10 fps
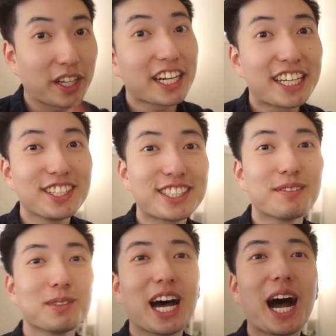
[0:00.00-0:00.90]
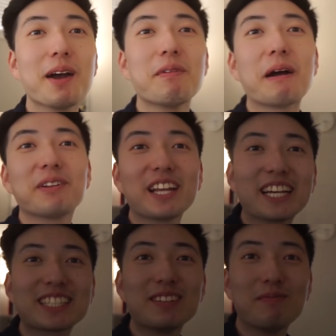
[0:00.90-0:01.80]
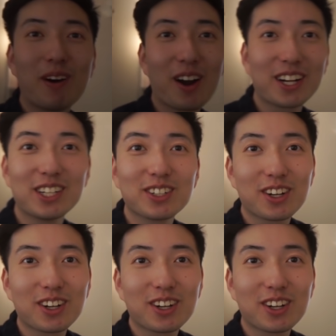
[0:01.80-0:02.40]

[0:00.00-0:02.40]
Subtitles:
We're gonna kill some time by playing some Mario